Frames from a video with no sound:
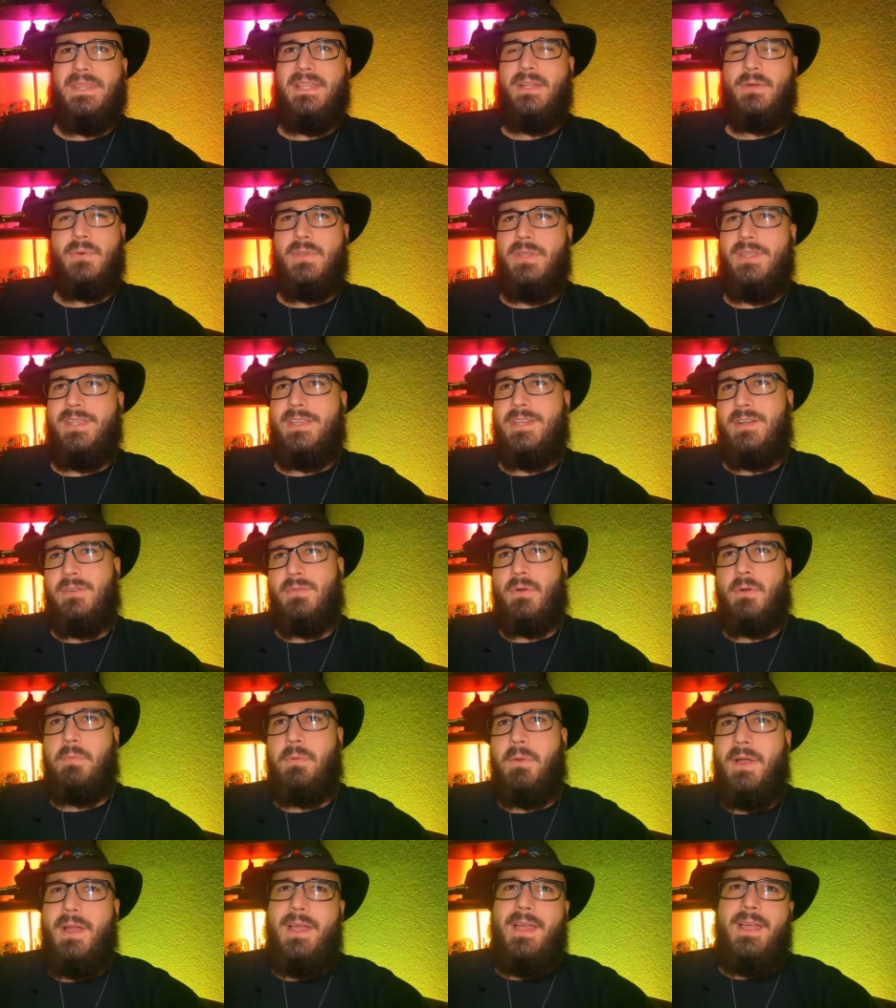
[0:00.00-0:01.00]
Literally, you could have.
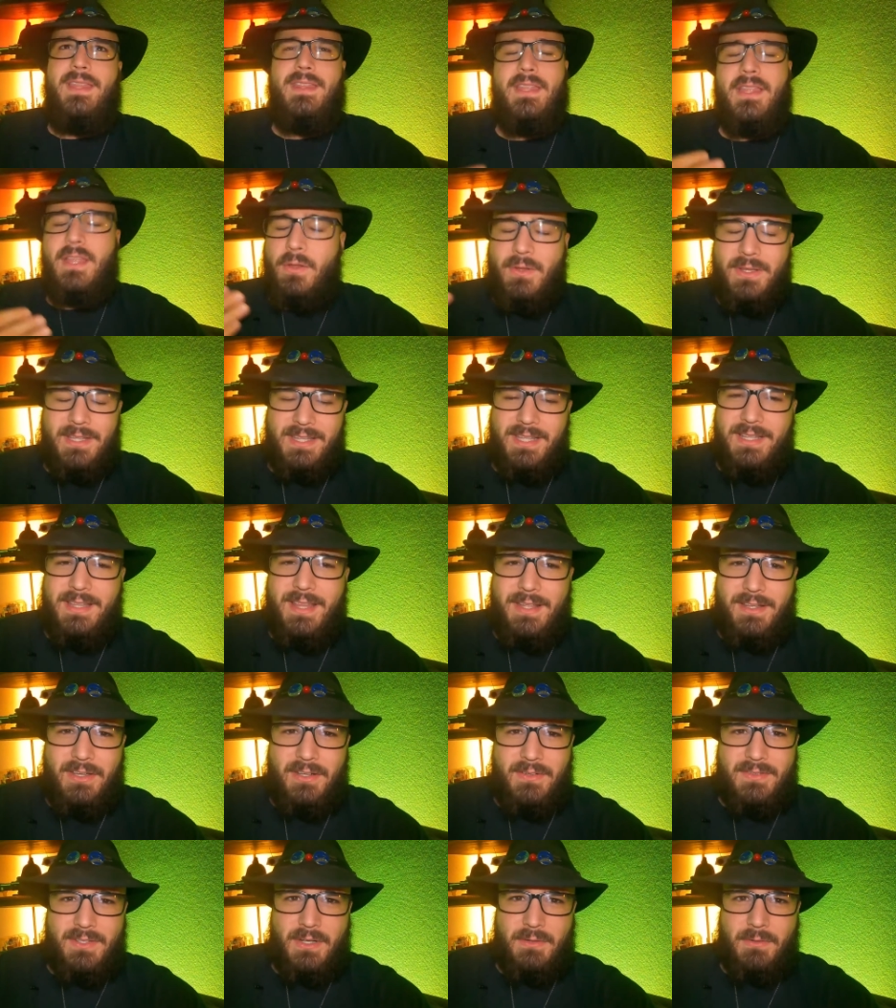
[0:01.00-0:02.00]
Rep- the only thing they
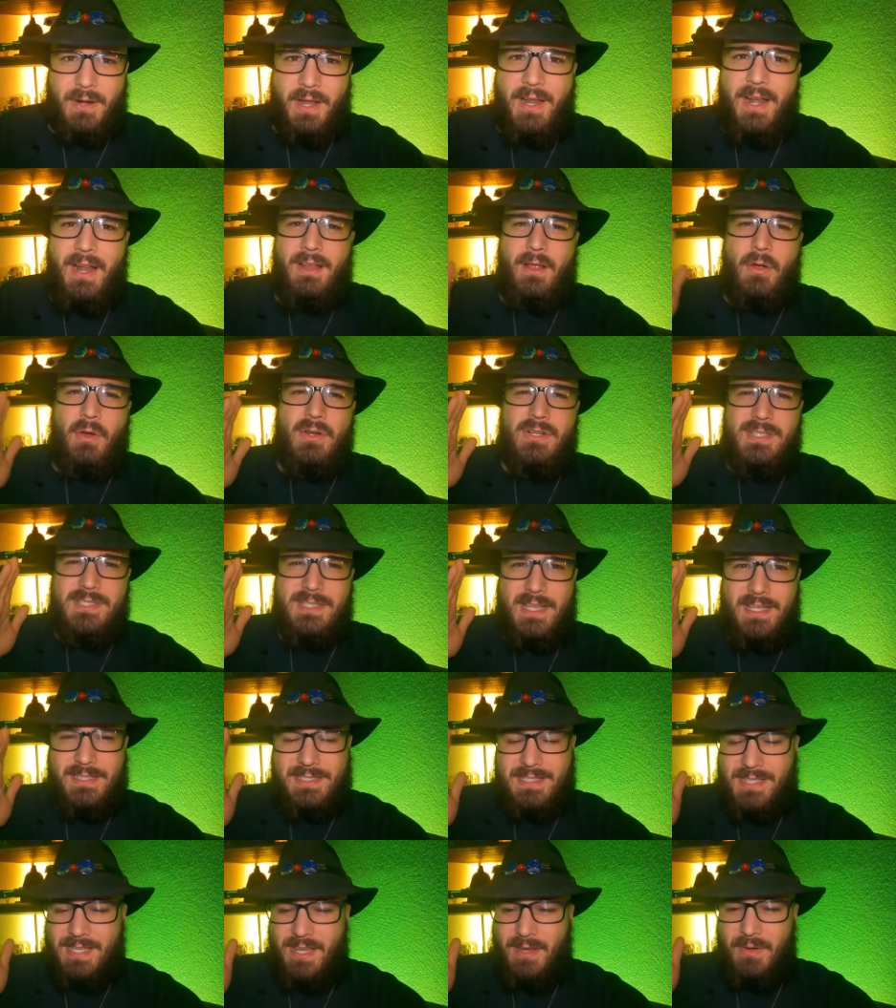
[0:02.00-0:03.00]
could have done right, of course,
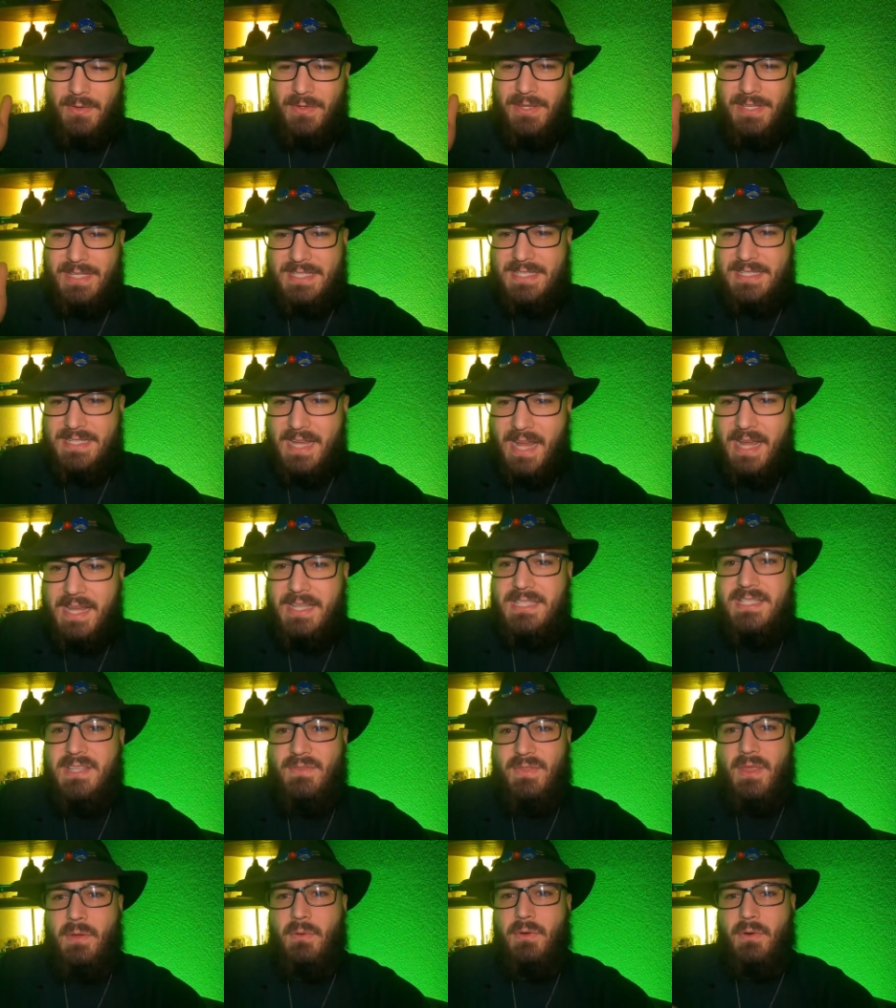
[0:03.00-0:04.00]
that's here in the
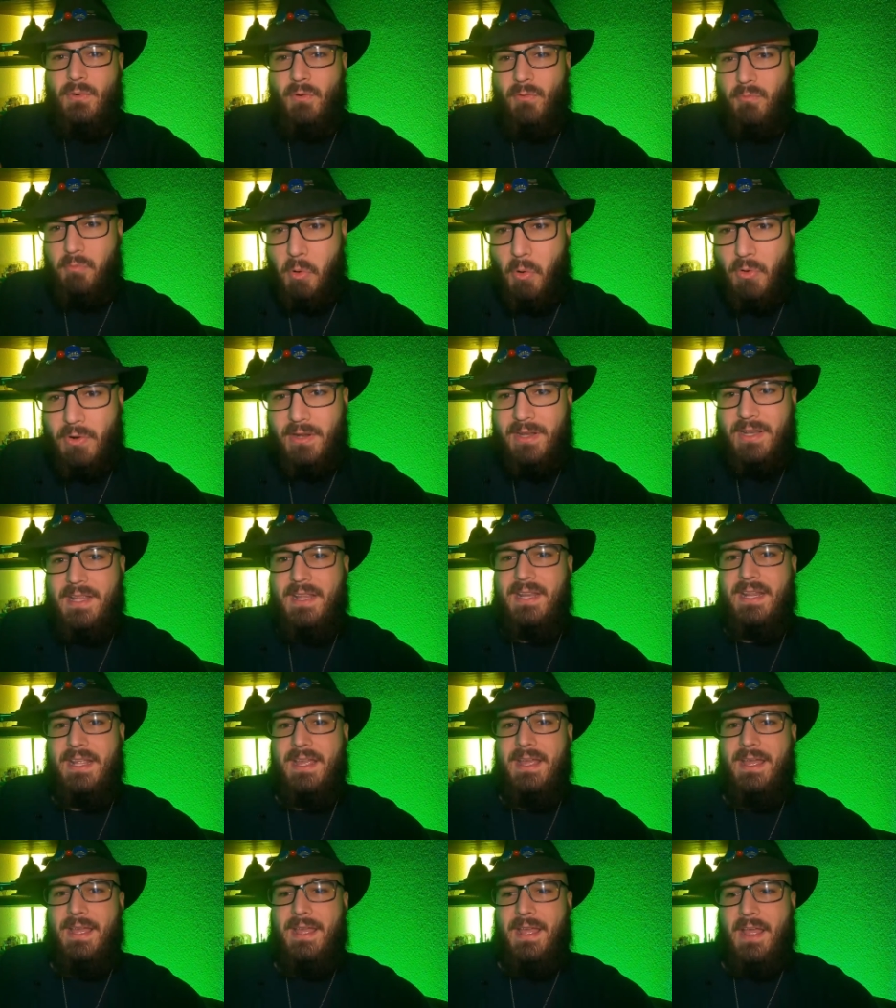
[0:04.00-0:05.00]
states. If they would have reported
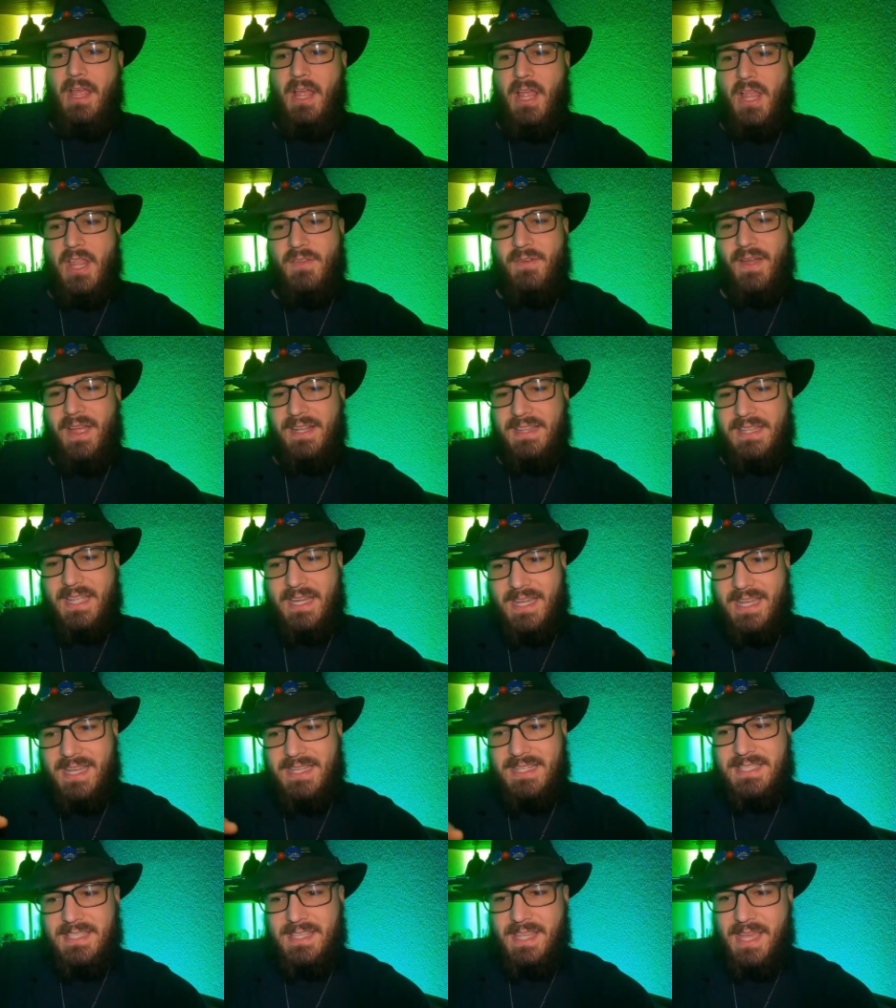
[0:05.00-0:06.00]
it, the fact that
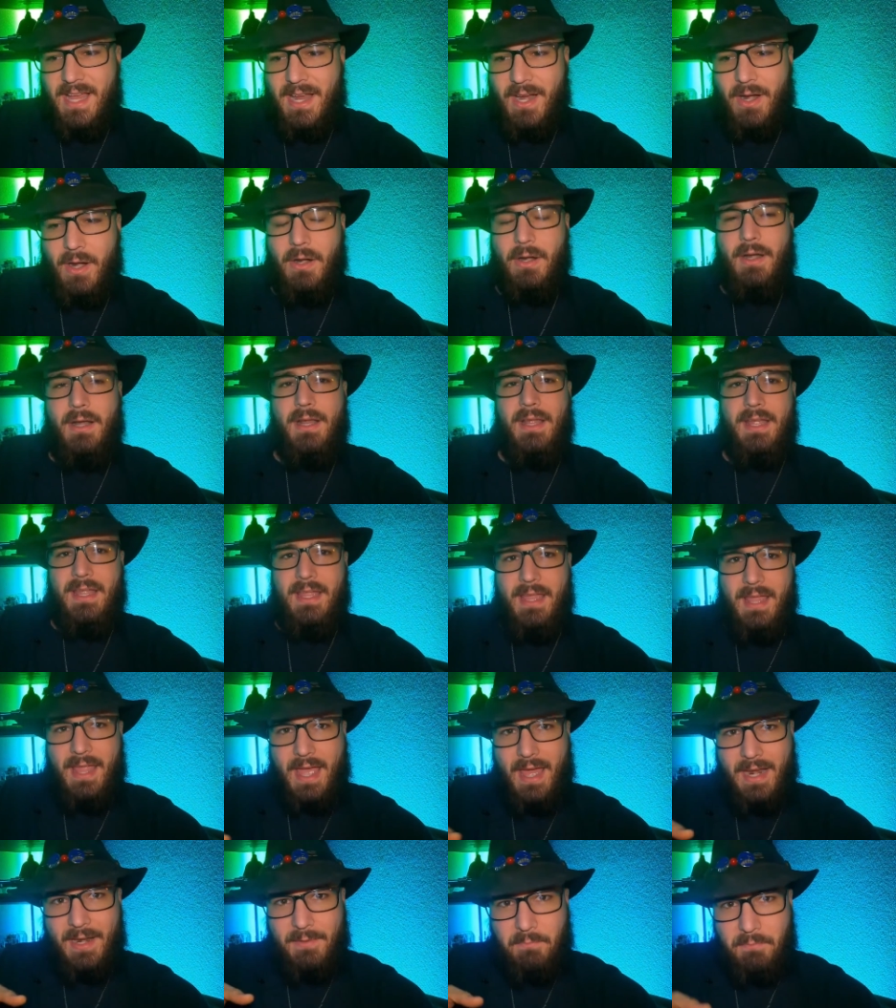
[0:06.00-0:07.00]
he's there,
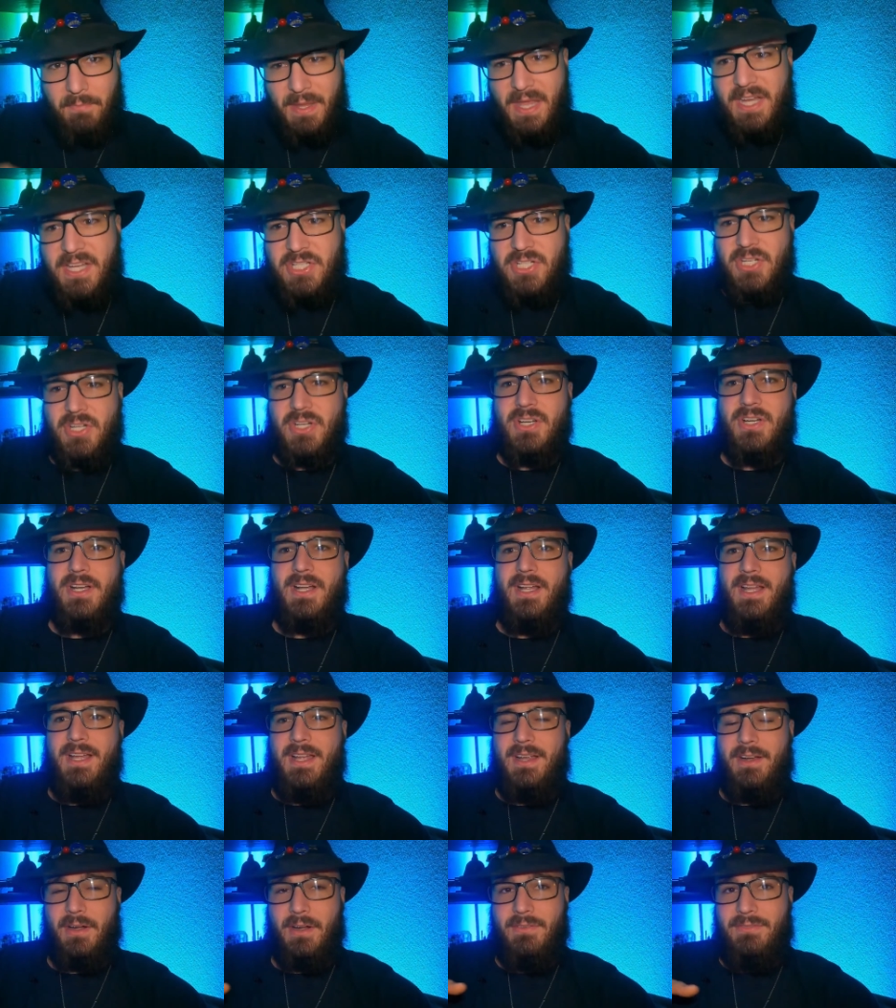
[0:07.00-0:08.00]
he had a picture
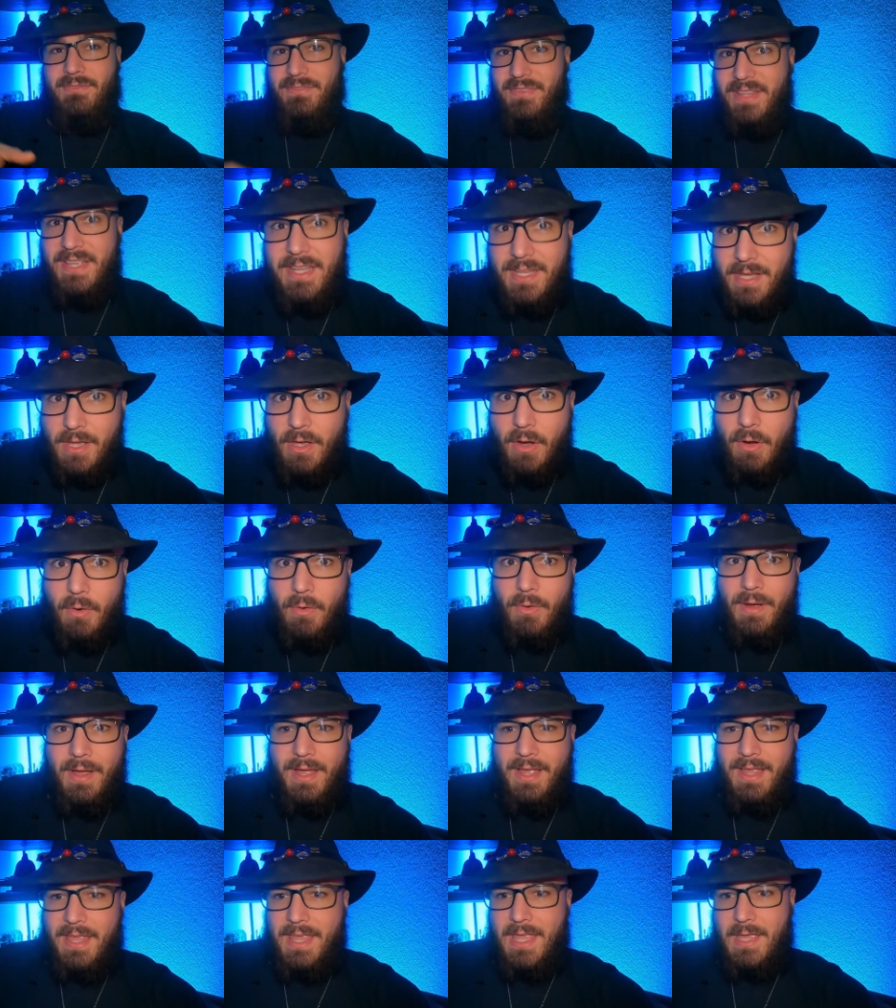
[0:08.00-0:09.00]
or a video.
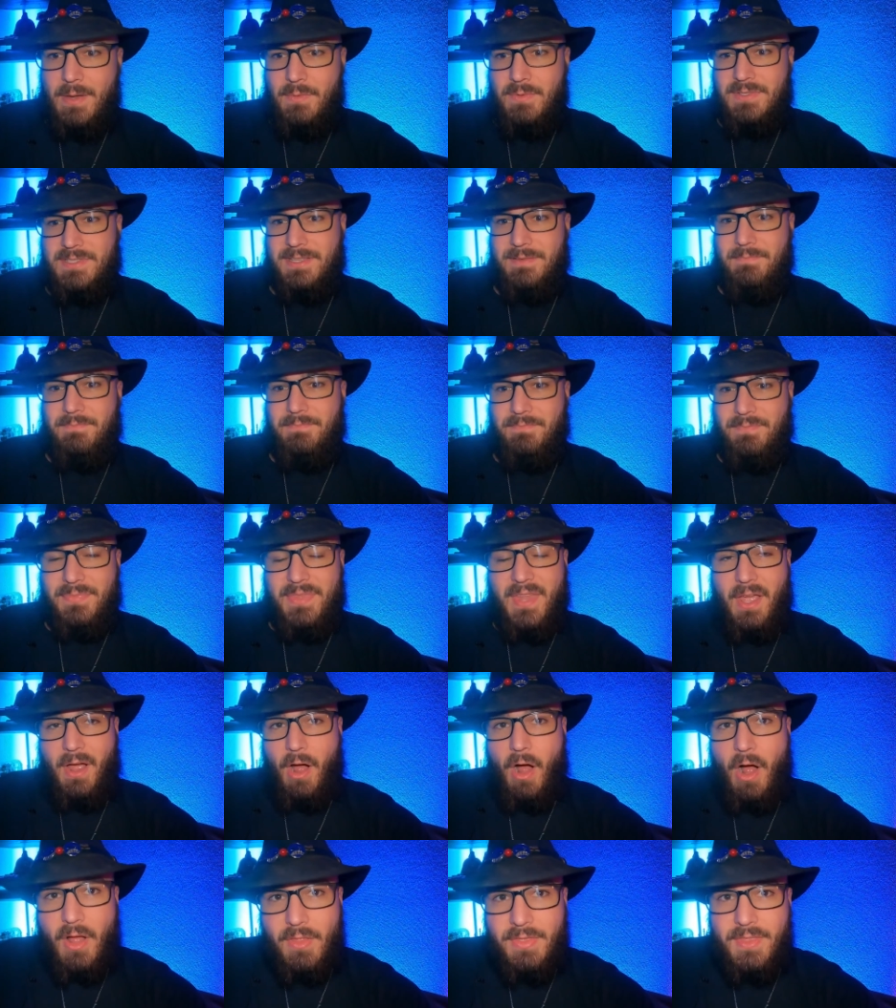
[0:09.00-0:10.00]
He was
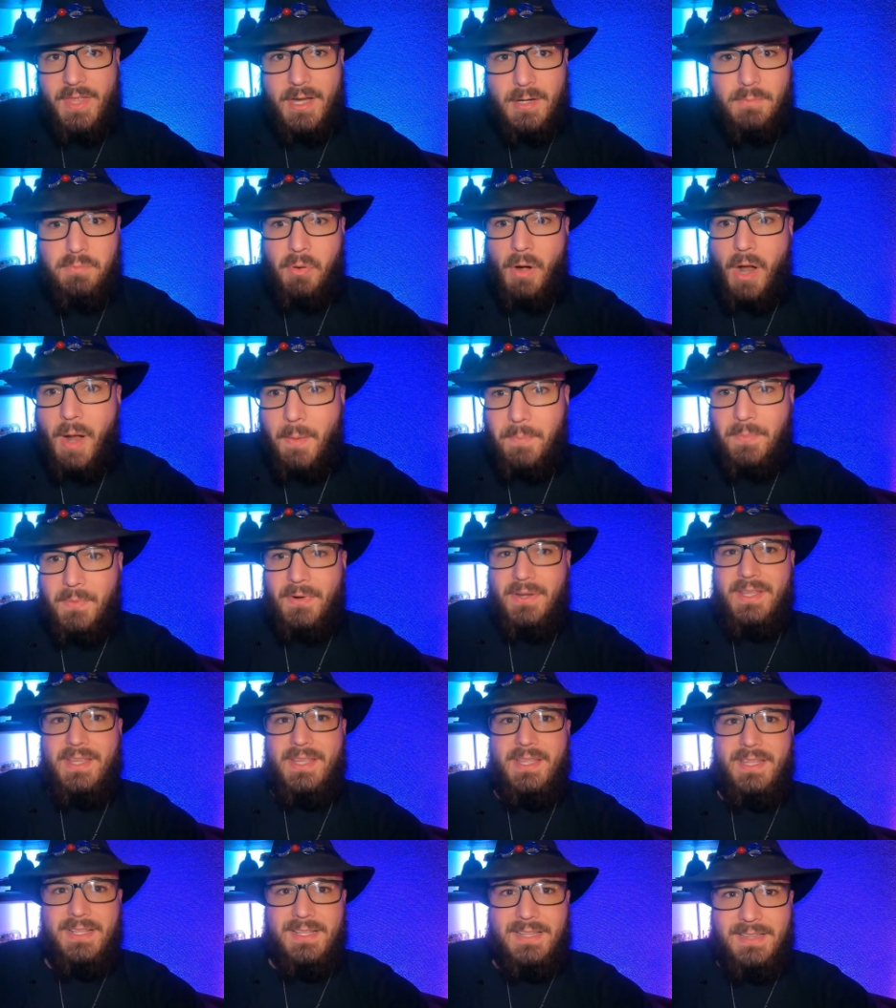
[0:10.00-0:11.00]
on their
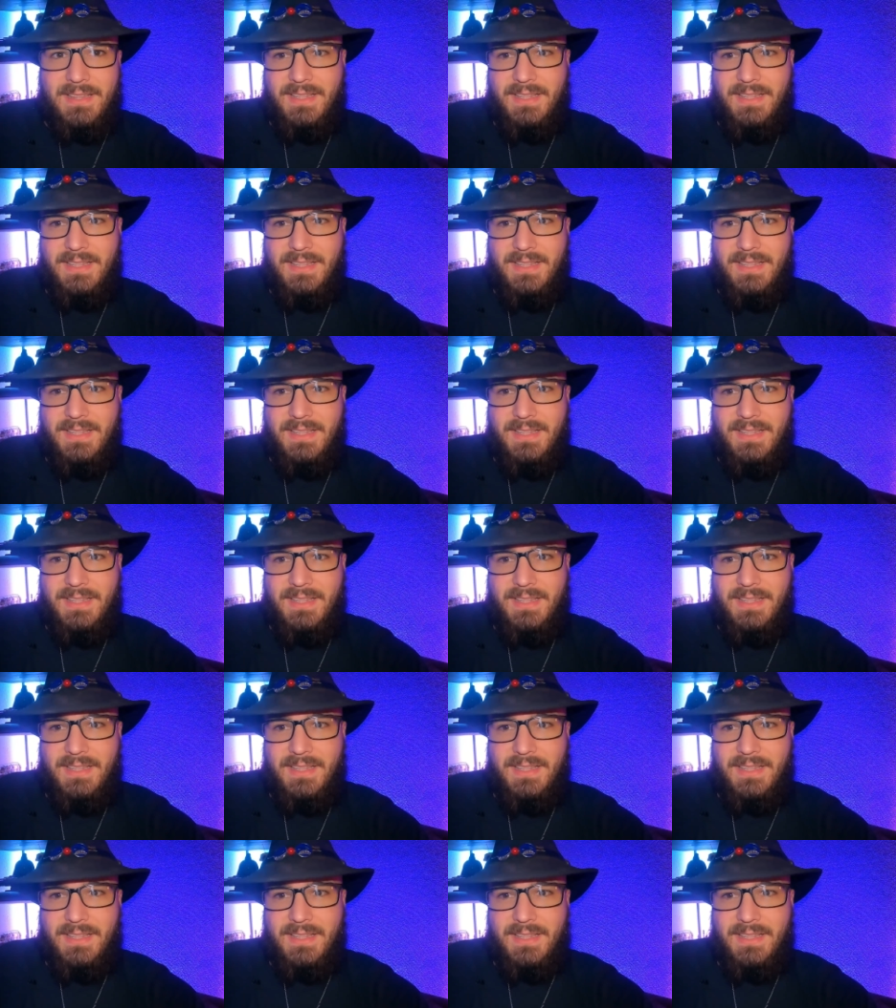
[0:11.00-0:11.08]
property.